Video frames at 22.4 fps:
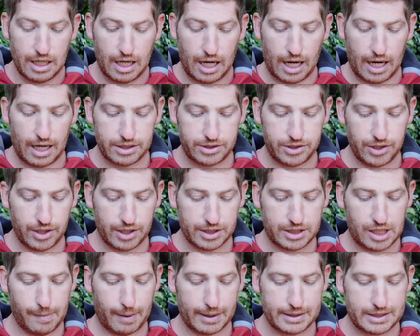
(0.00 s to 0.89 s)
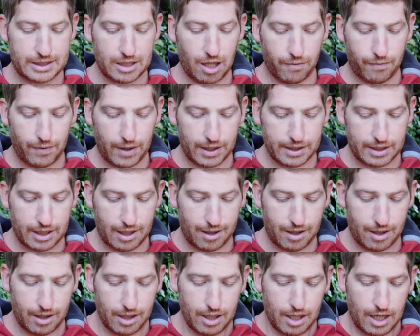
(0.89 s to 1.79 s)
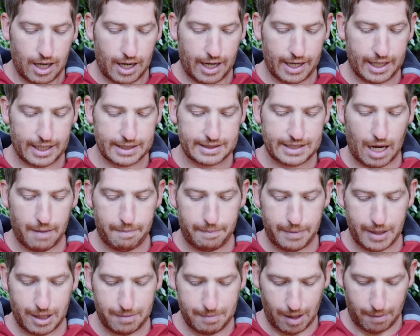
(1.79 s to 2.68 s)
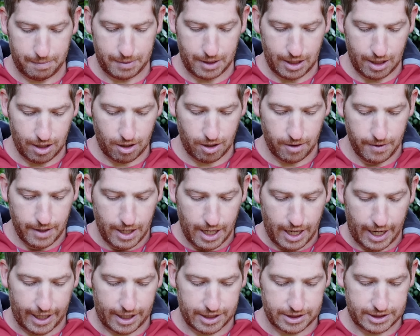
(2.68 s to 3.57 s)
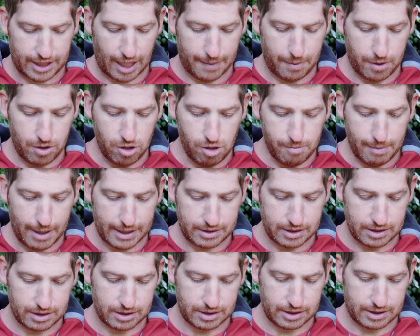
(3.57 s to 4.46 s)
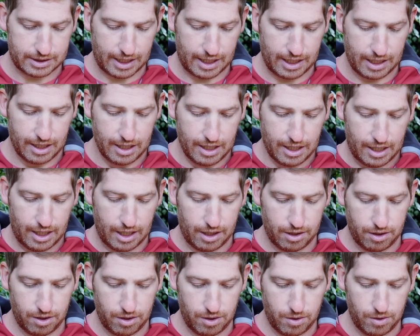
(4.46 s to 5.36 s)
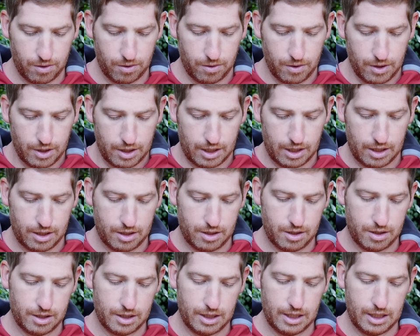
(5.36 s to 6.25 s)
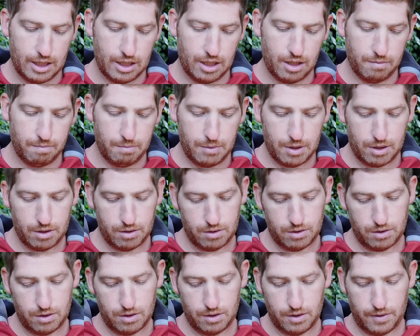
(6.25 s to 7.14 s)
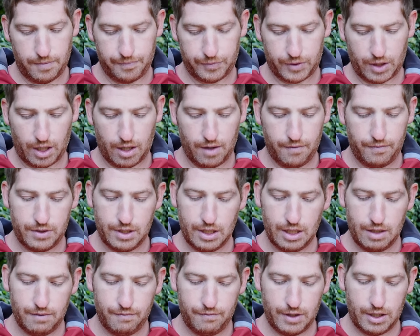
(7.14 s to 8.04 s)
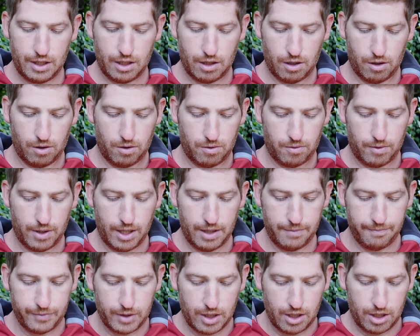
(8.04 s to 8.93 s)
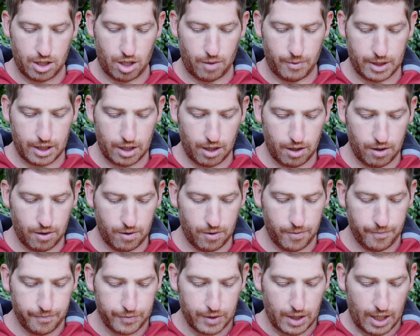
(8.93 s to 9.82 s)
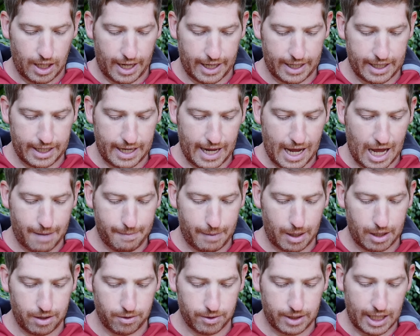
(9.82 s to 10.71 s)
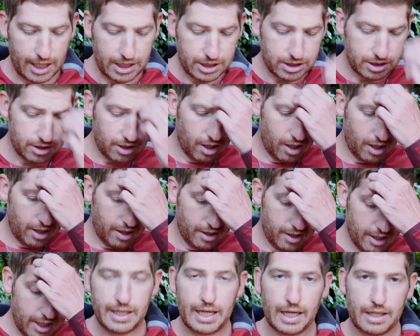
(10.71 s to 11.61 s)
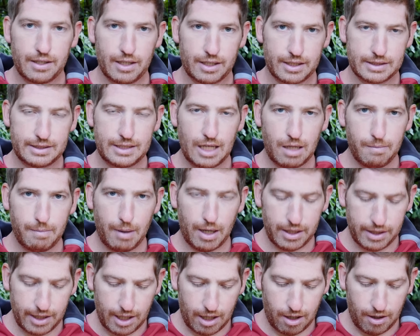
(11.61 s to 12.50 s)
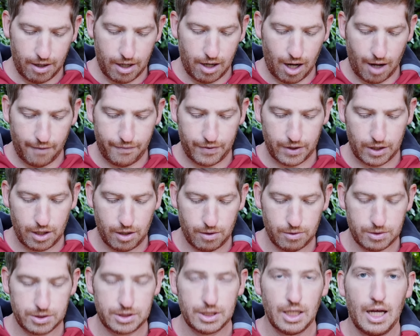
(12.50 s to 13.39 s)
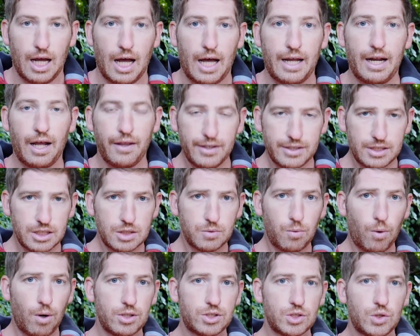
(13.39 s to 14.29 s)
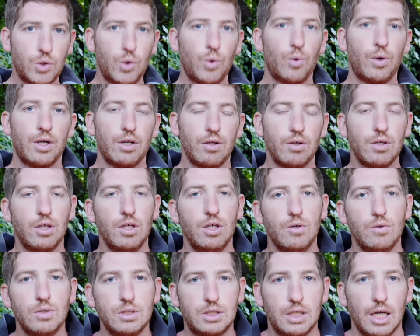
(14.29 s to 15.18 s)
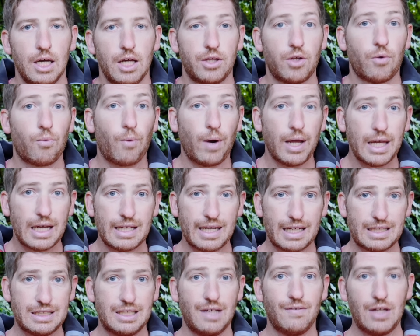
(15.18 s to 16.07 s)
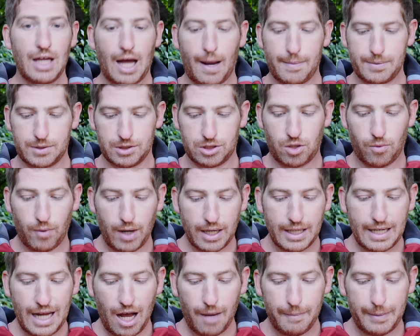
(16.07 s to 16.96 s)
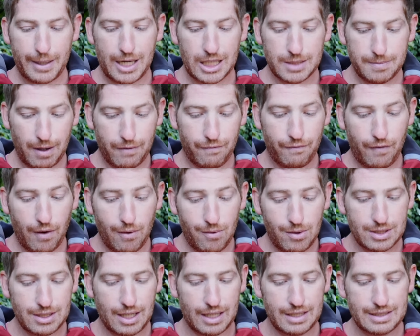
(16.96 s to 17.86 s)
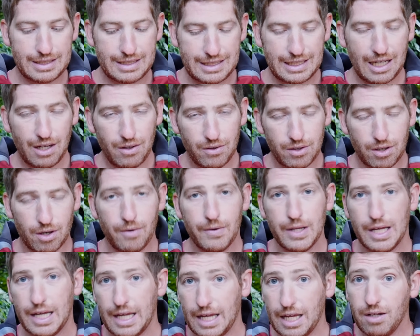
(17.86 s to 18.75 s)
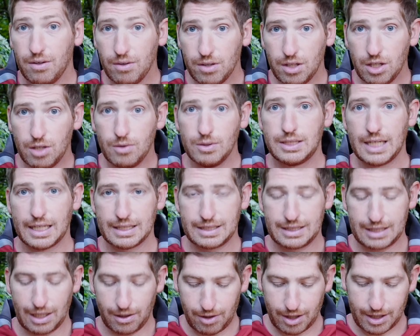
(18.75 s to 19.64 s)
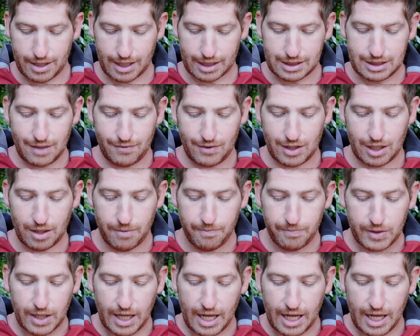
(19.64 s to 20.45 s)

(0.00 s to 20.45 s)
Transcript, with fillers: Uh, so you can see myself right there. I can tap pick me up here. I can type a new message and say, hello in the middle of the video, right? There we go. I can add my location on and then click the send button there and off it goes. Uh, now this is where it's cool. It'll use the right connectivity options. So right now, because my phone is on cell cellular, it'll use that cellular connectivity.